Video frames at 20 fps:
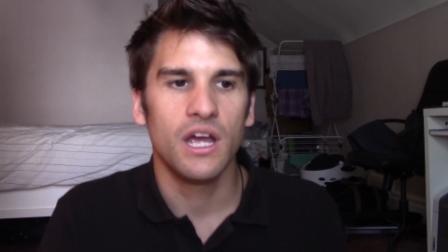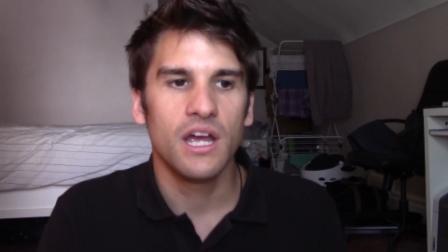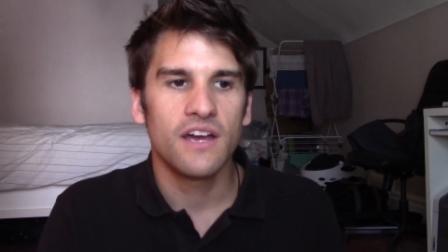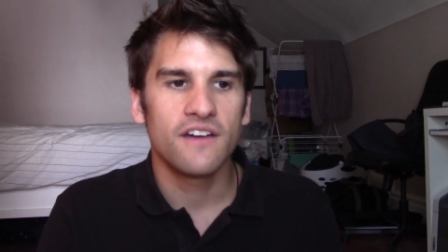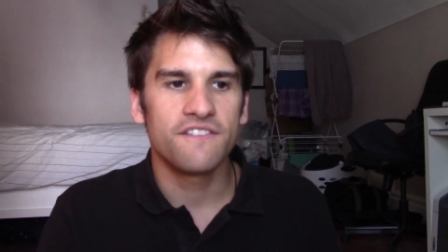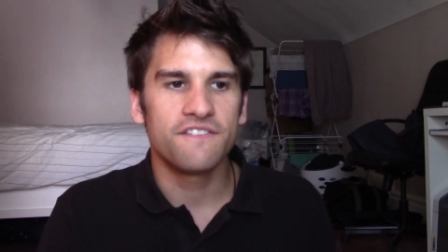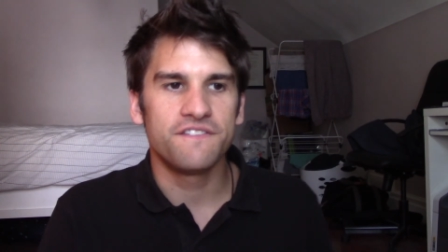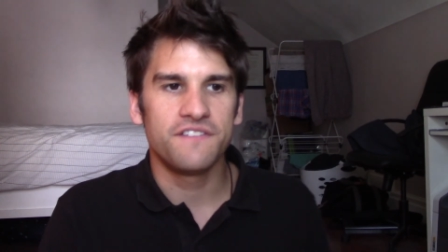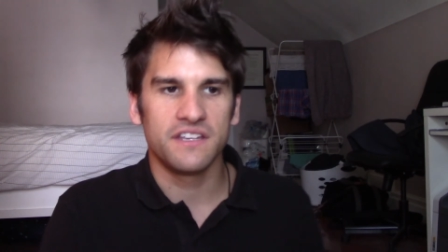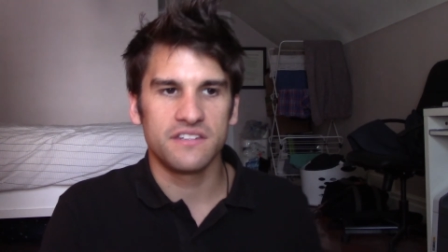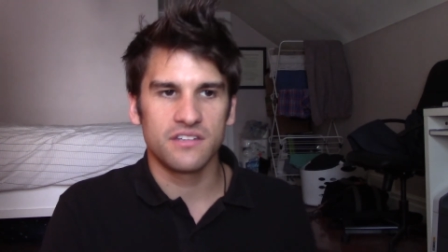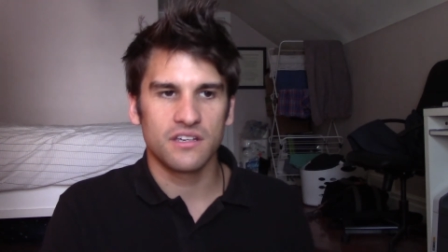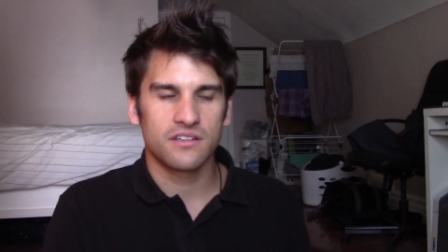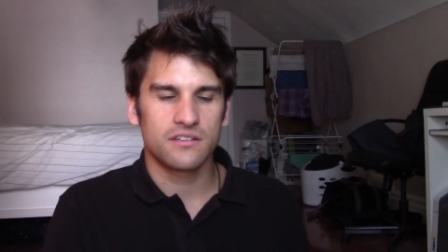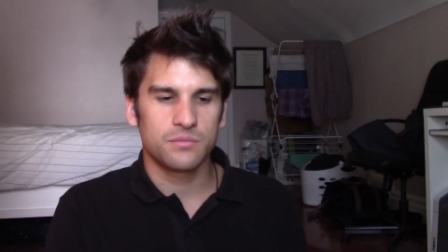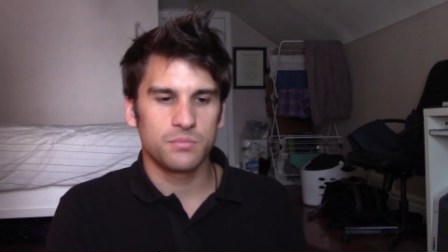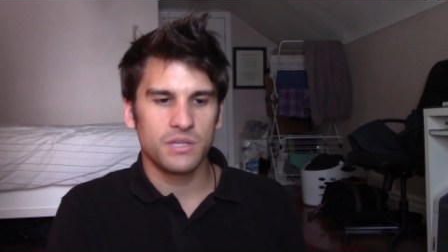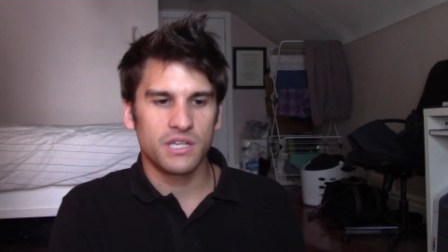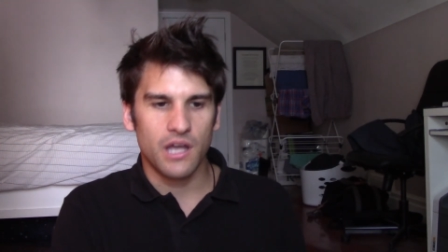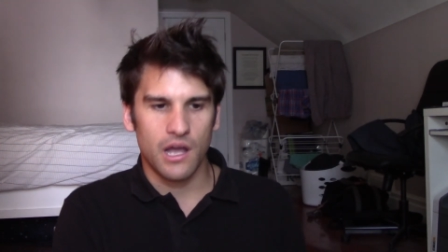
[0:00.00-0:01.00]
physics
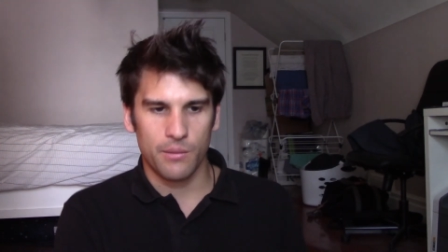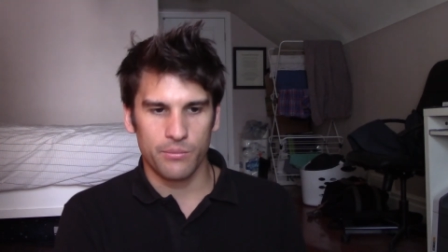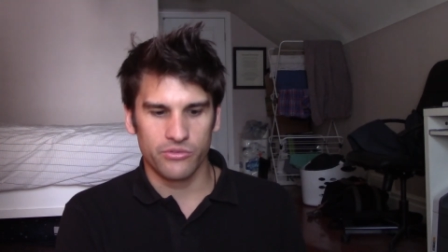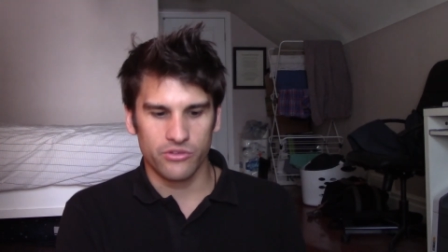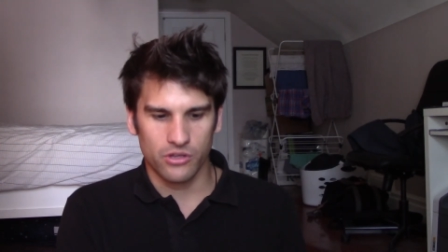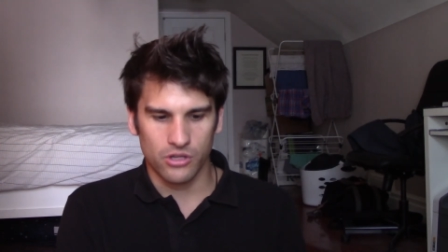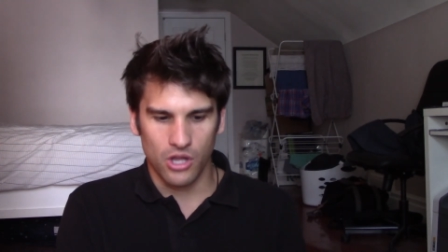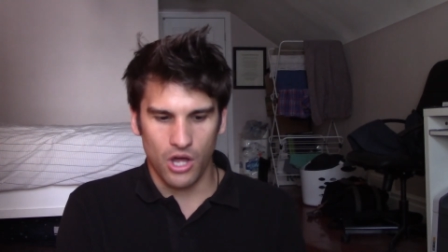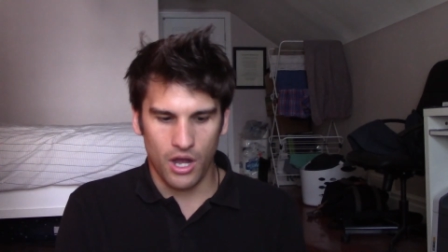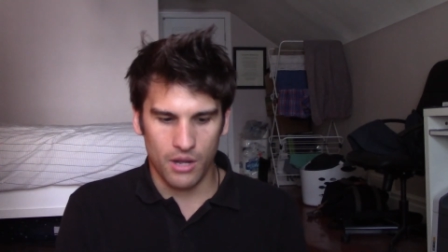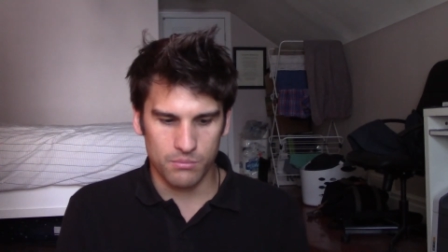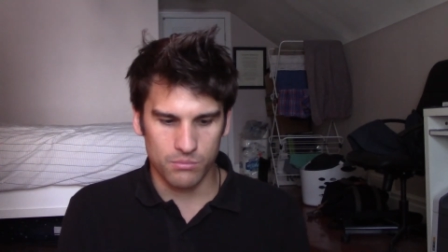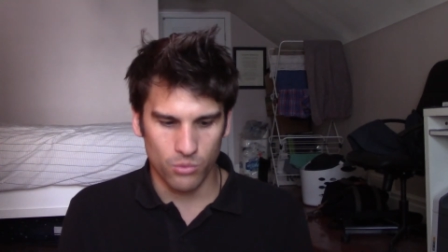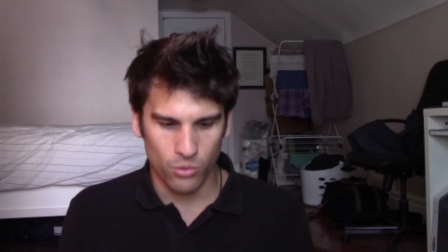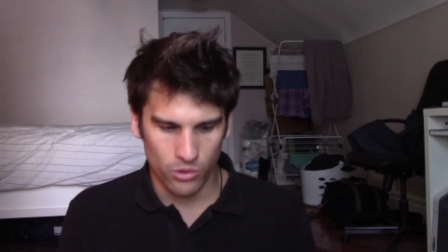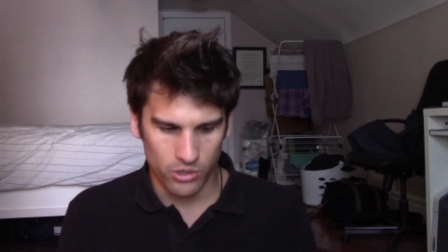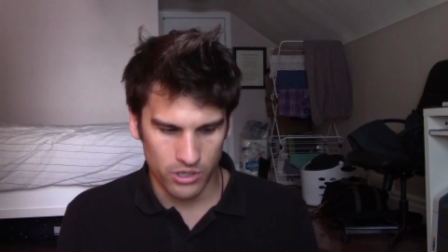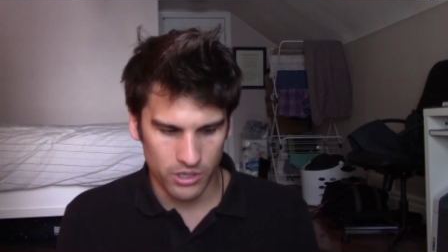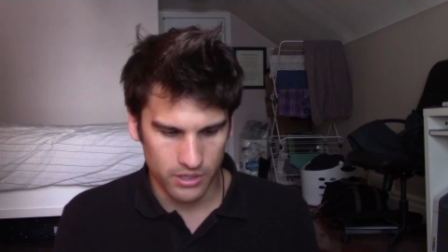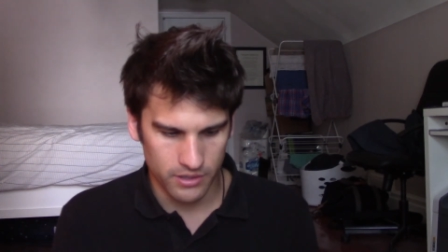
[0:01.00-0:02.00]
becomes a lot
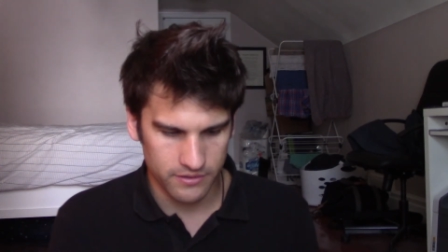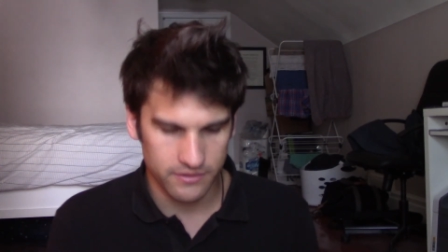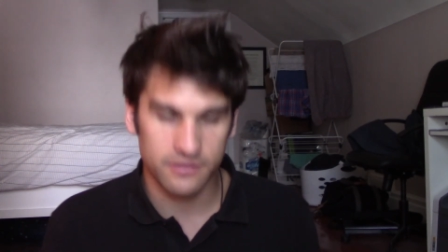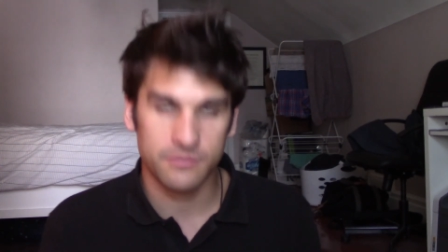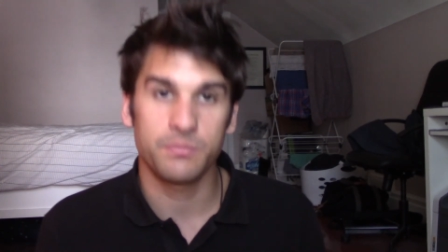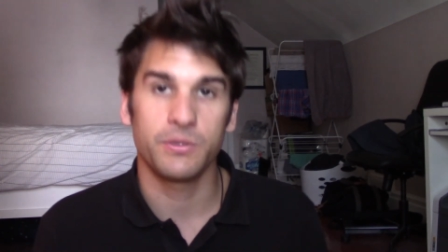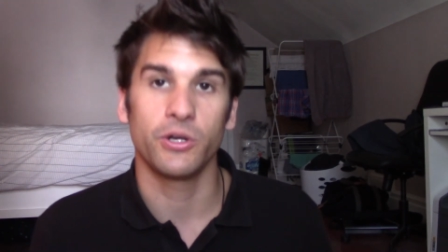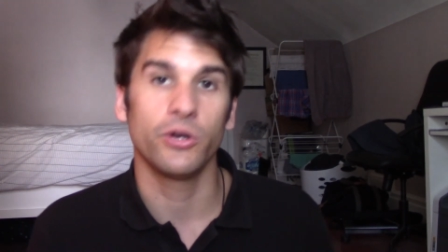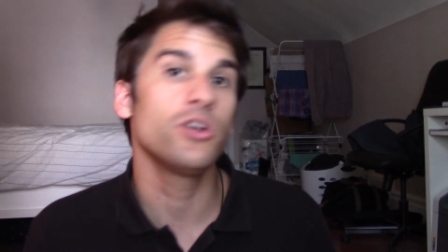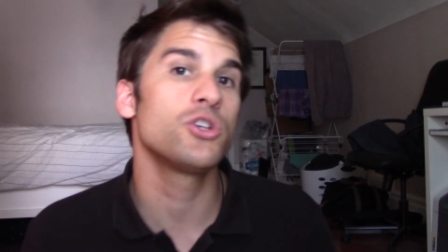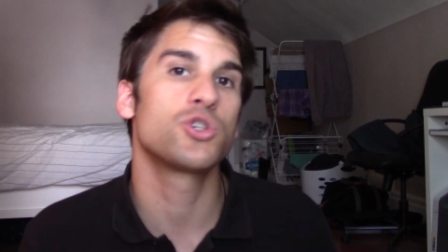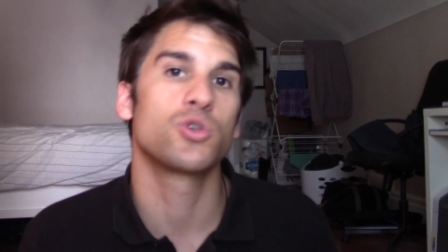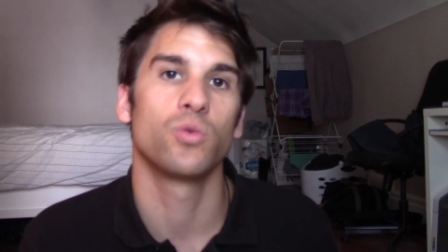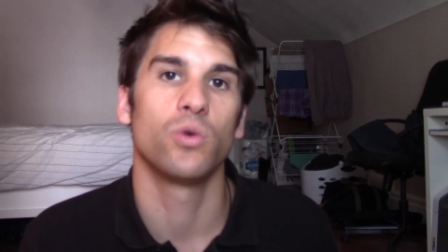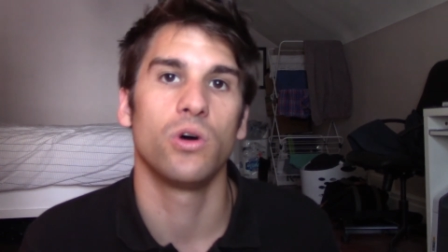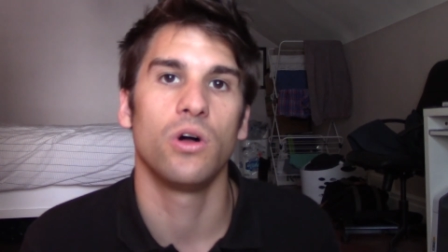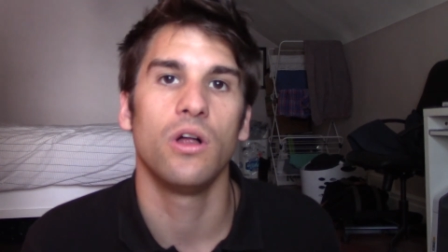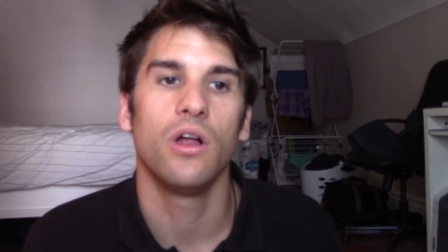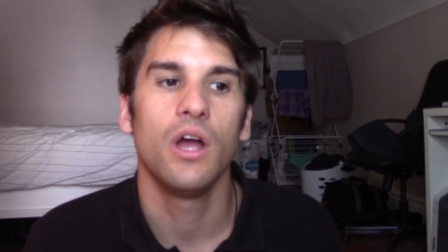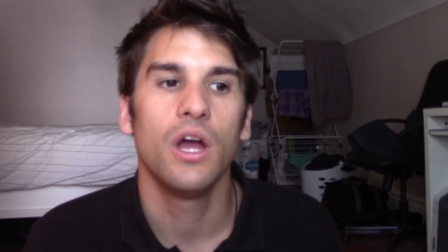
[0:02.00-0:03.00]
more
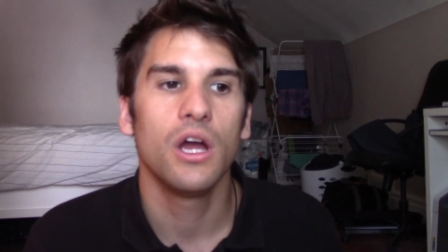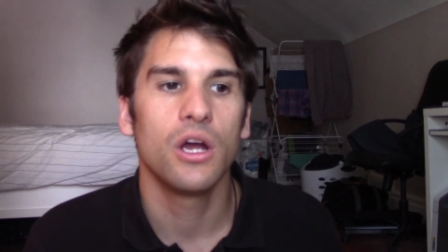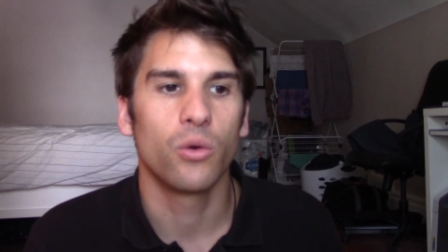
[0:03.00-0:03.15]
spiritual,